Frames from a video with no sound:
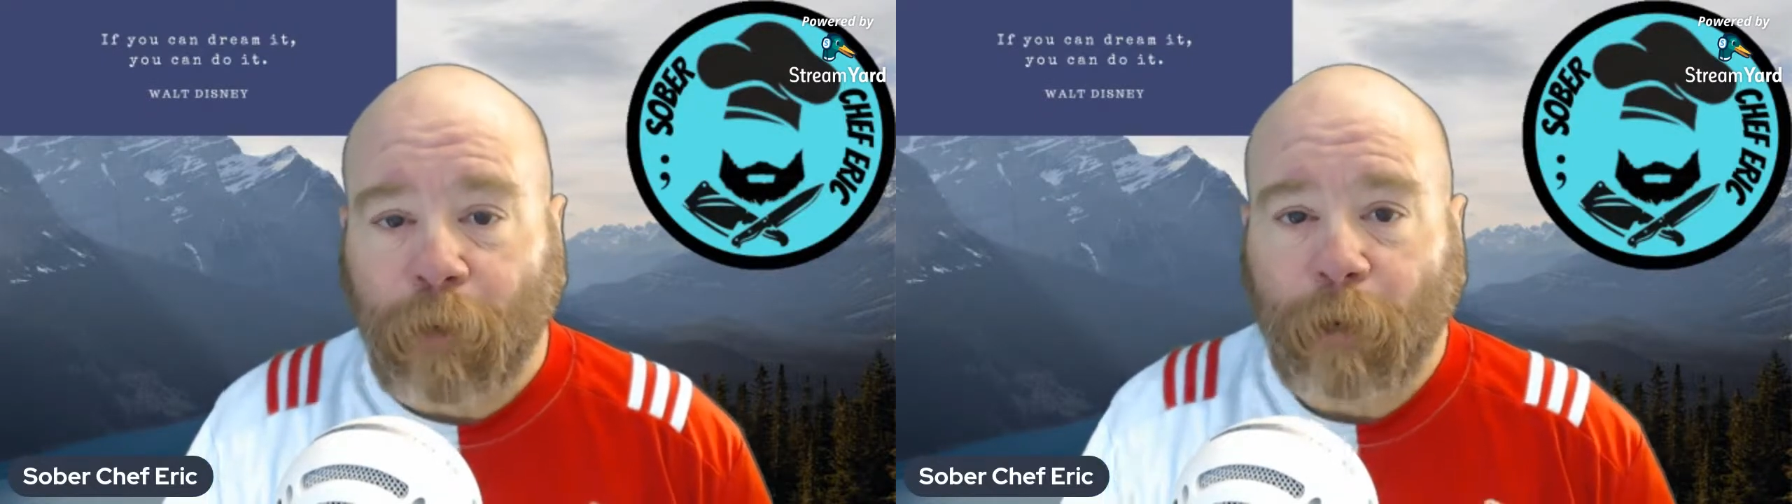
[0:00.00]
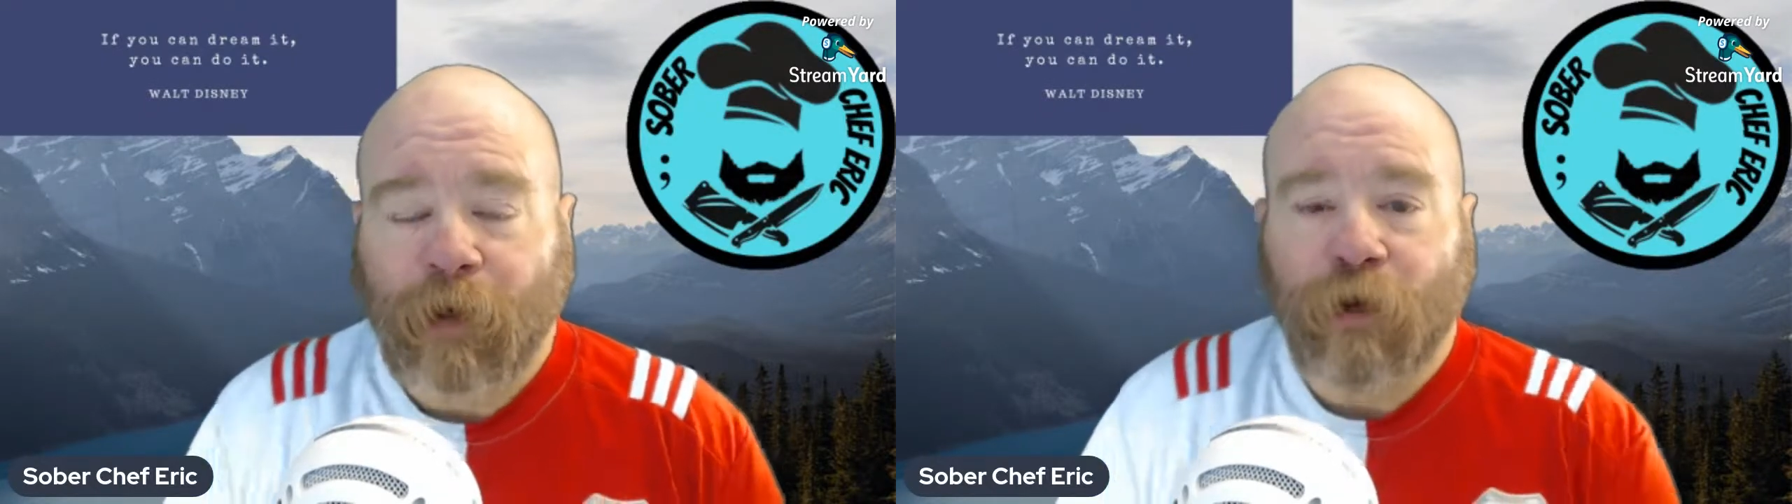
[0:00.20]

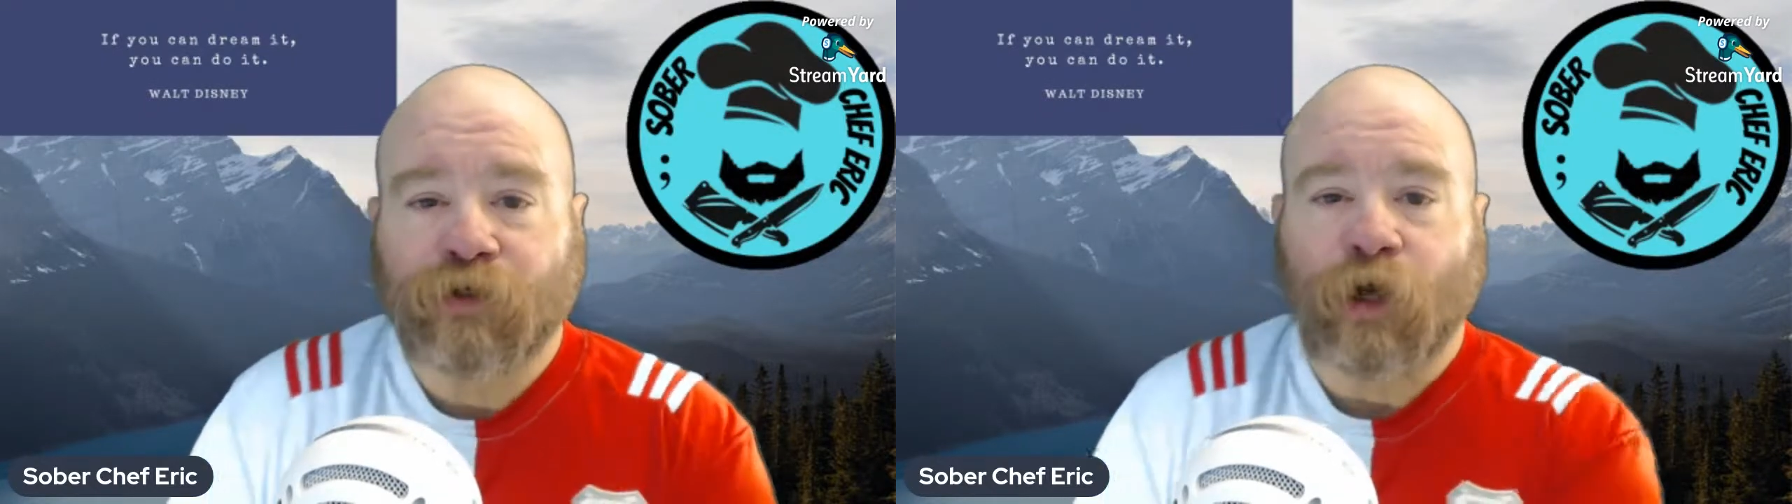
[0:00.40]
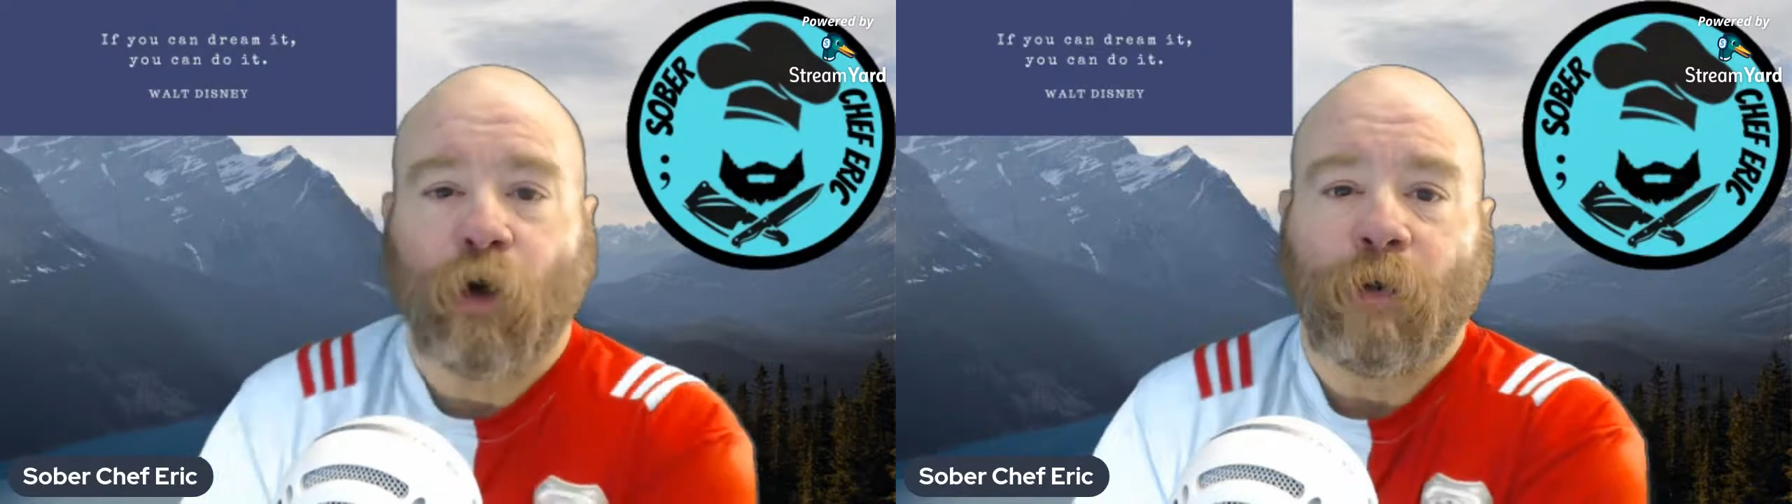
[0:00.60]
Barbado
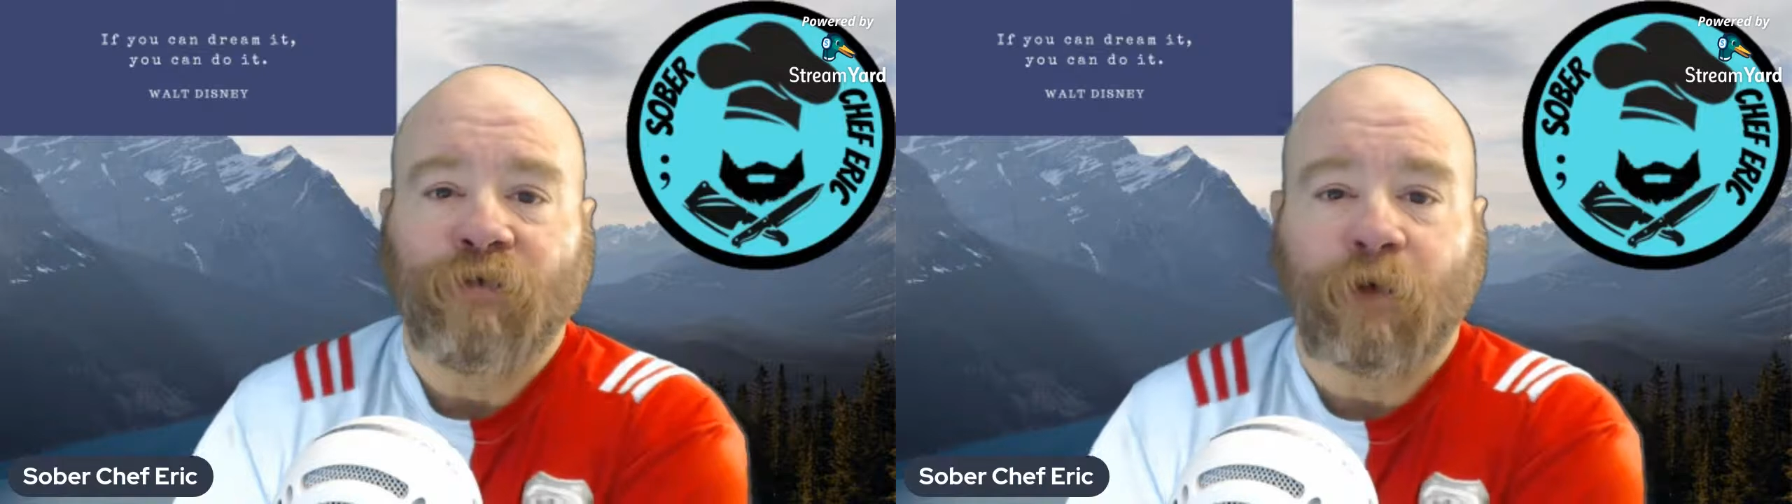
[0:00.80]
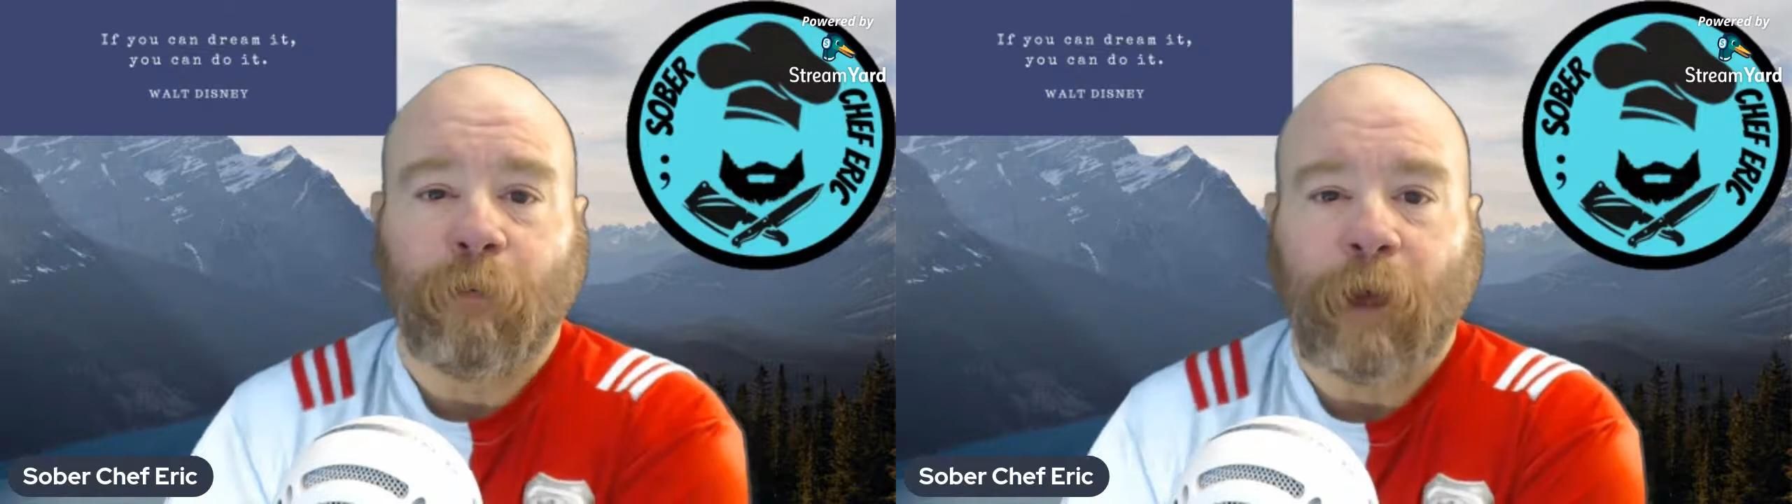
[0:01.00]
Joe
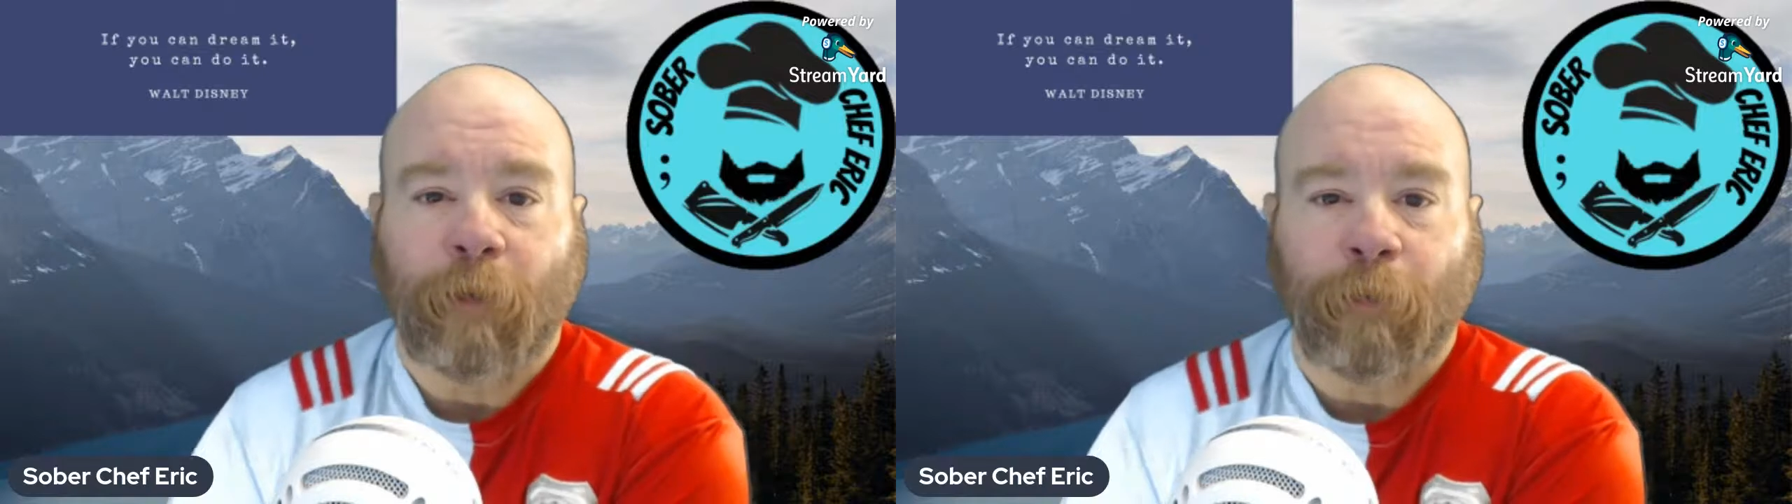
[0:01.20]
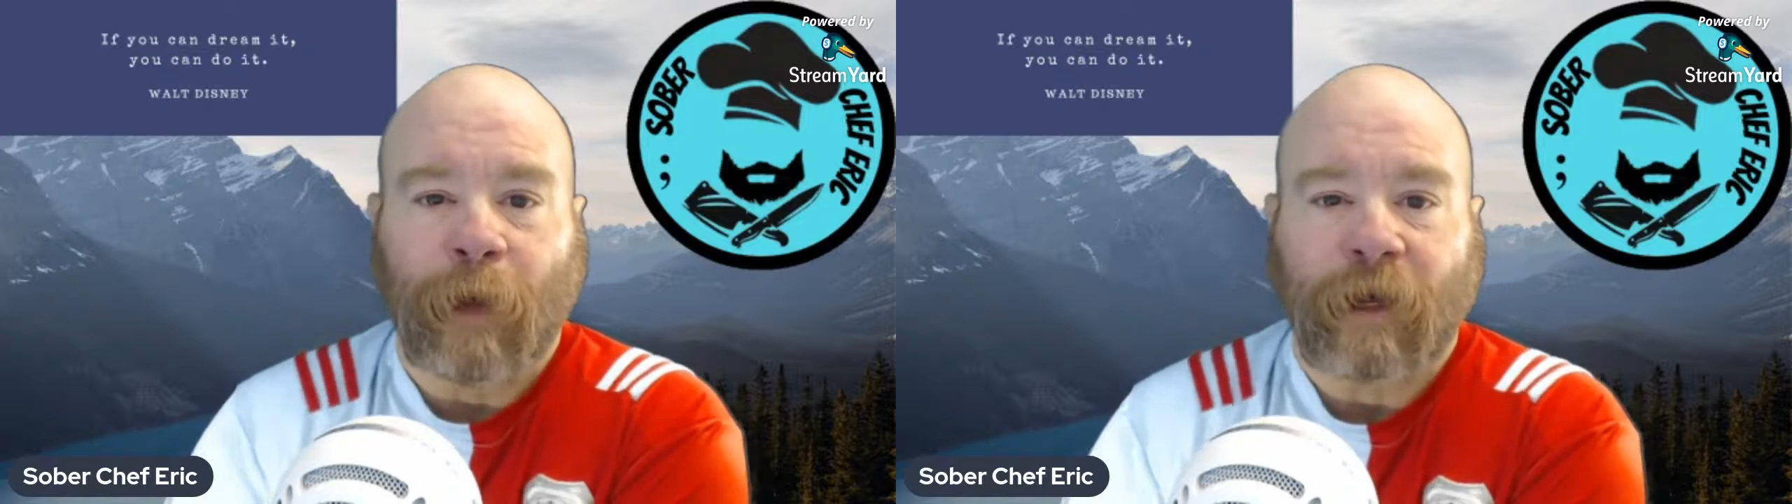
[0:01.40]
isn't going to be
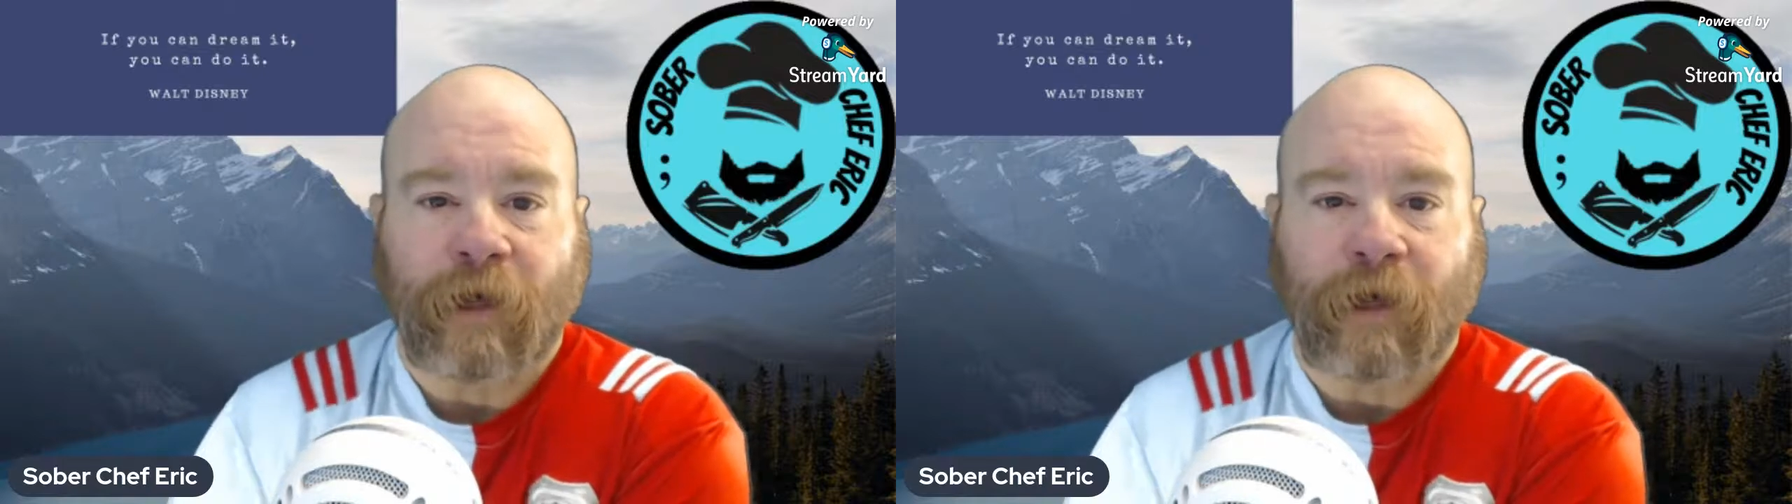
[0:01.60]
able to make